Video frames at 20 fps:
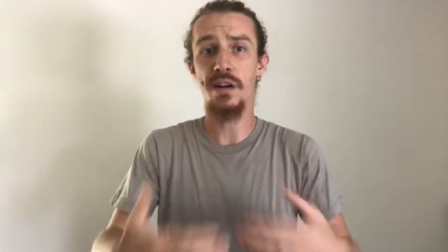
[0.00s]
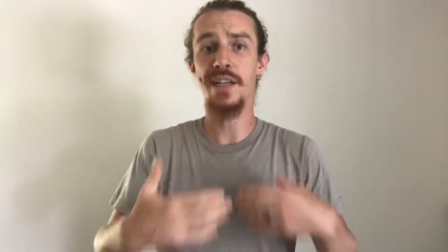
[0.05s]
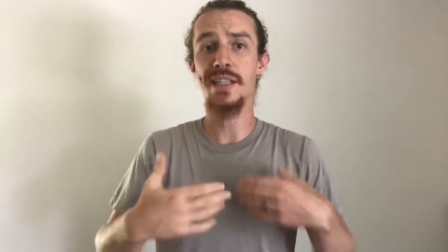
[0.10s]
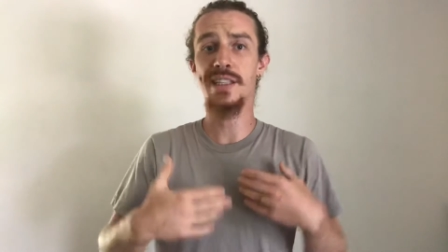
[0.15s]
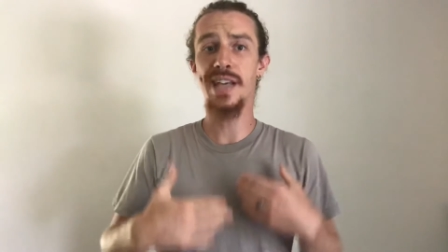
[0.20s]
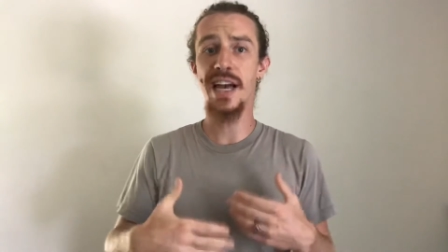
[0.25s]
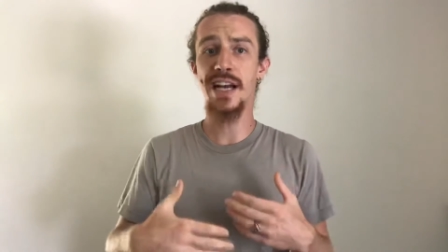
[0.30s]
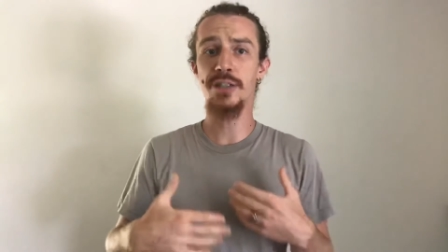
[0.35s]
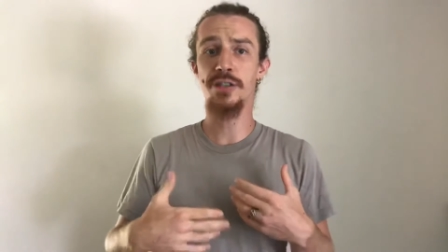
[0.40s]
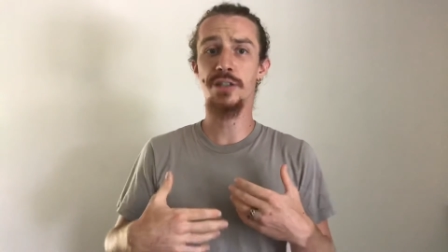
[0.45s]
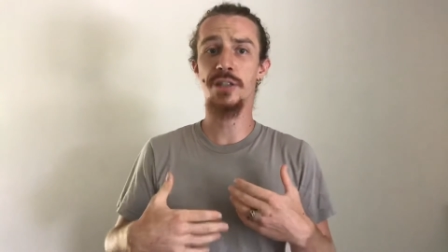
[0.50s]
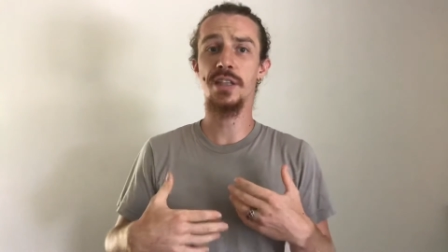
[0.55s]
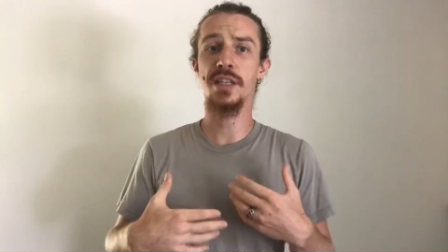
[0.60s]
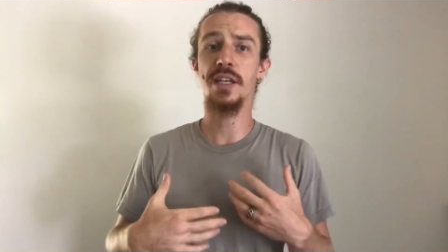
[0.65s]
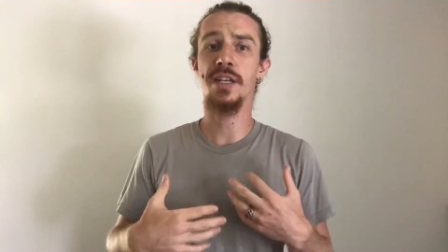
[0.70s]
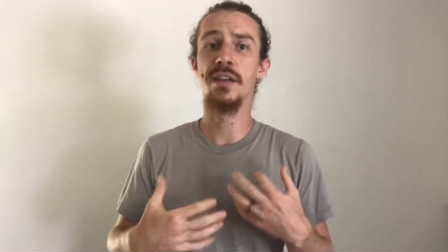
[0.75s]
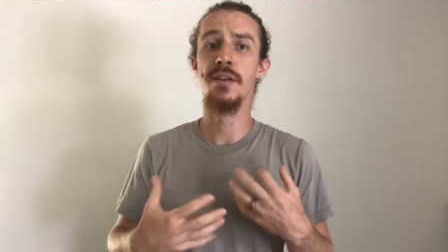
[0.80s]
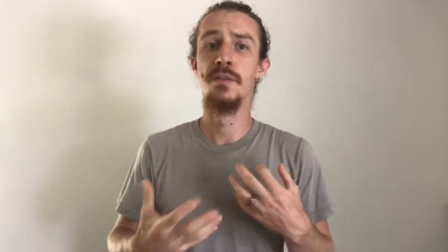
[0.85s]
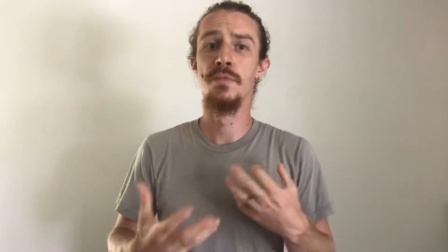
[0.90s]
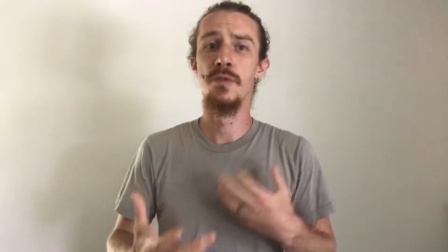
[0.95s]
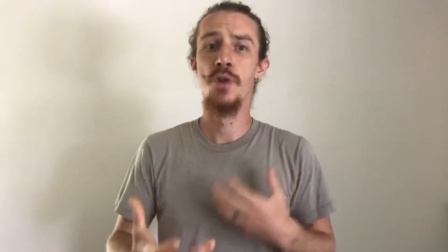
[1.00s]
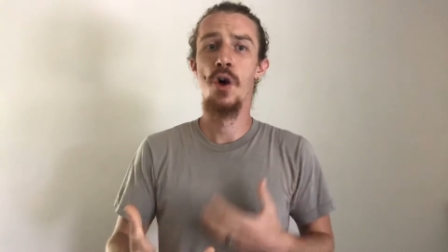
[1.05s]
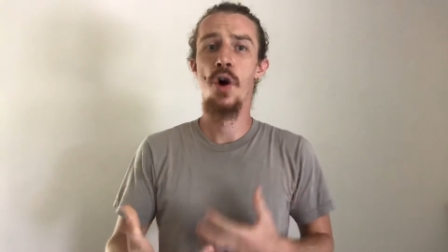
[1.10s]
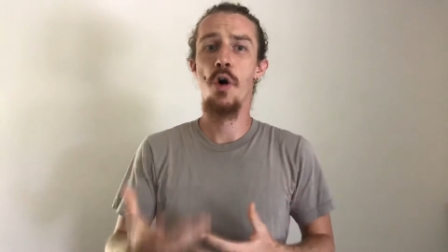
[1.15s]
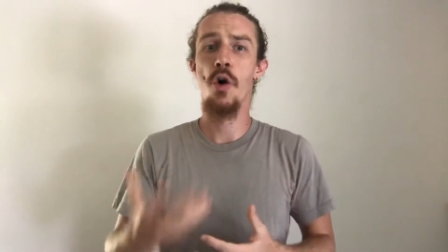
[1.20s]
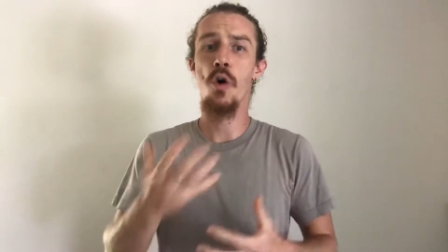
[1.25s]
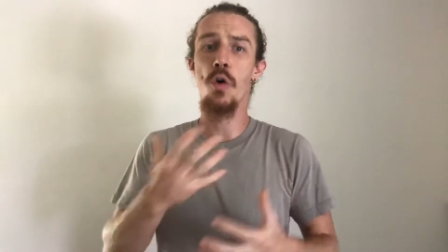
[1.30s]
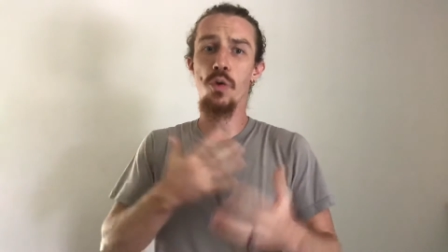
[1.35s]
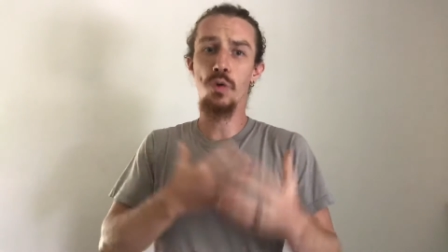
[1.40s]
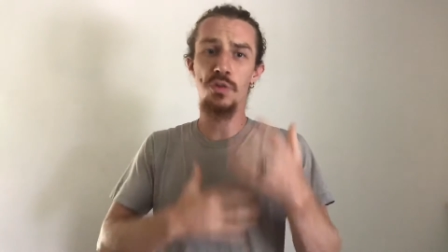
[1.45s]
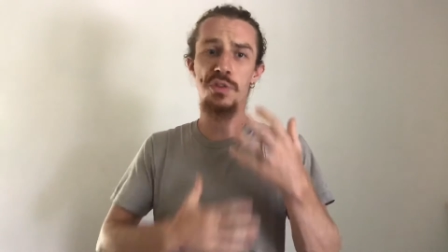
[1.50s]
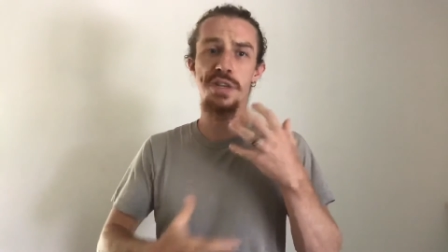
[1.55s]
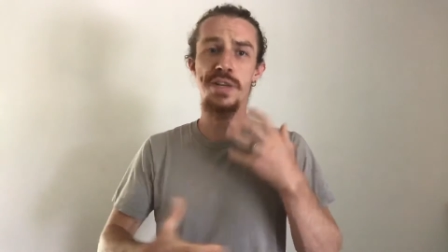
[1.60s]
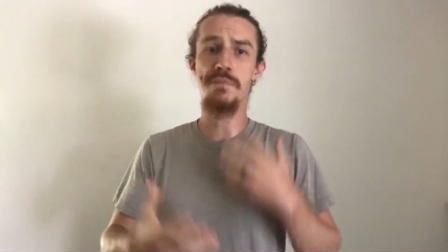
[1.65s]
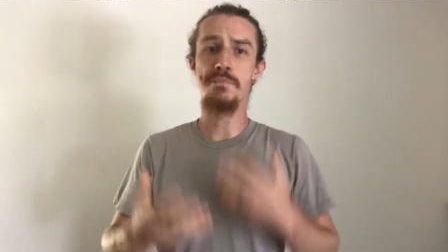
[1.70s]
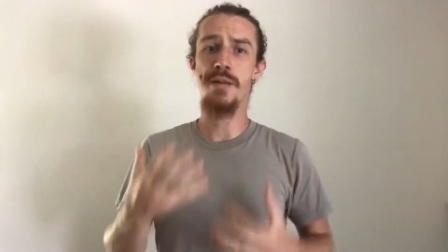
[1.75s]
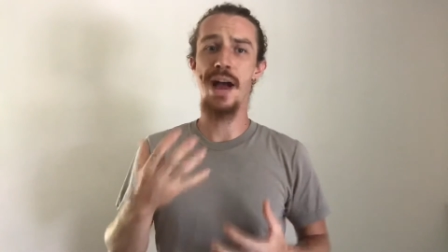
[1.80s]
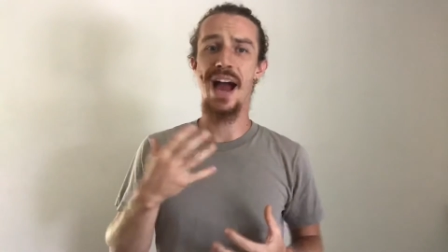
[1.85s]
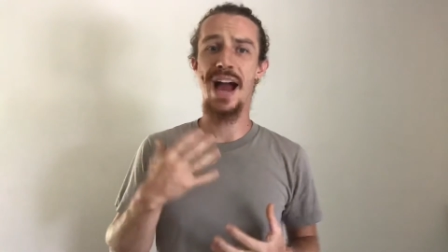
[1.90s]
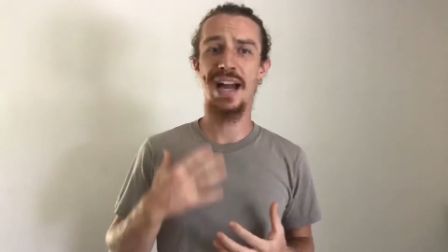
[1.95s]
it's actually holding
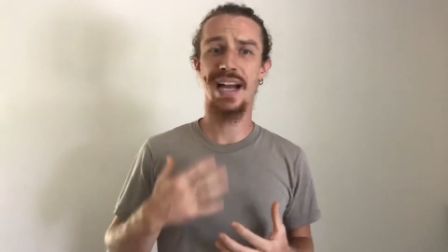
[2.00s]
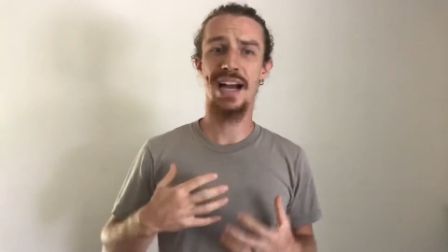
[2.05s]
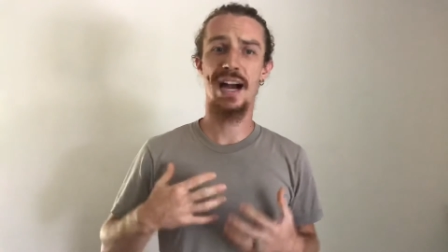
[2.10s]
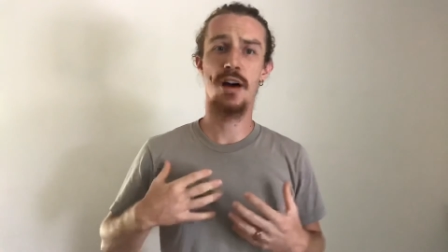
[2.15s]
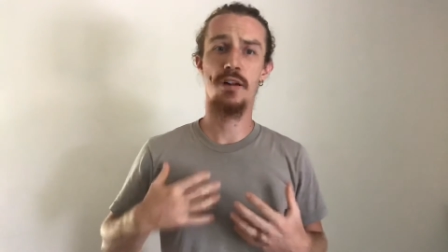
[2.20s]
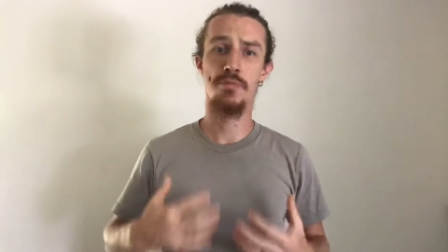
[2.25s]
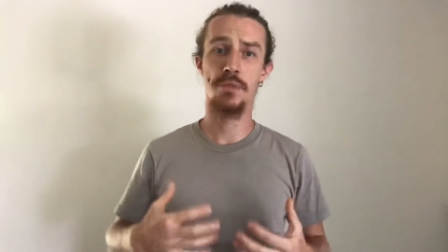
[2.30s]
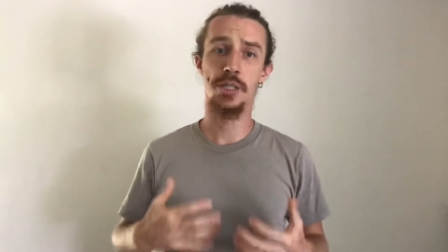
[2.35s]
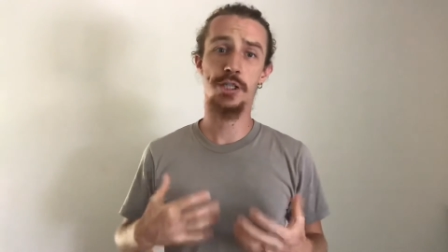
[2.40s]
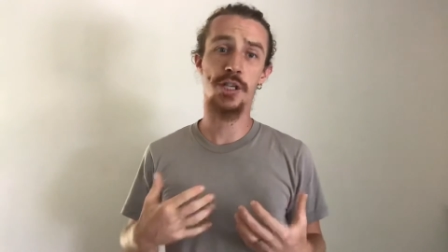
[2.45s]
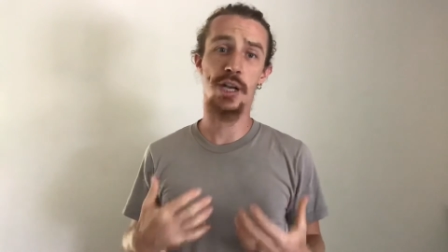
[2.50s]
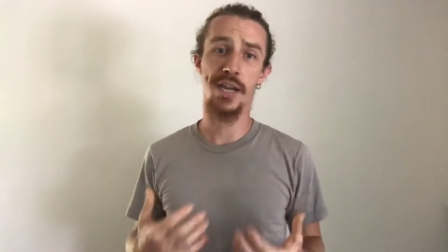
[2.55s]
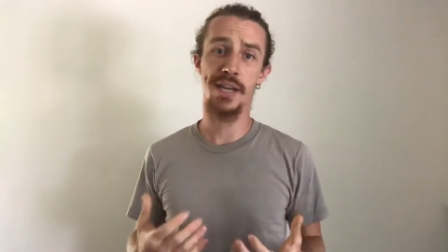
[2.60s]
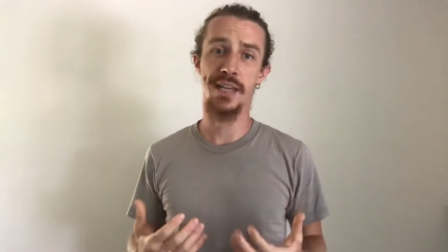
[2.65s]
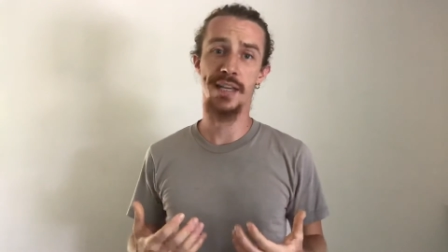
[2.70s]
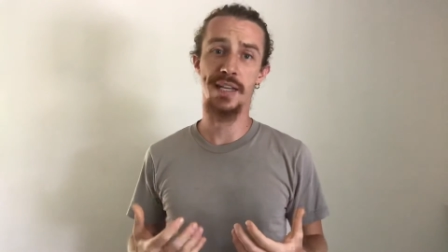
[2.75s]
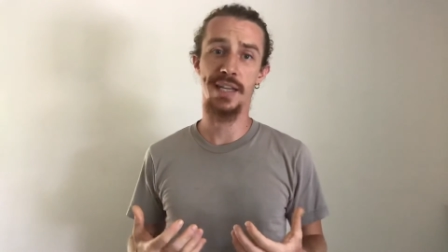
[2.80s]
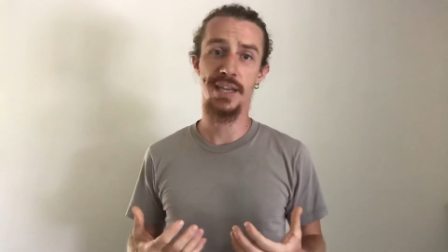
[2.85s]
back how much I can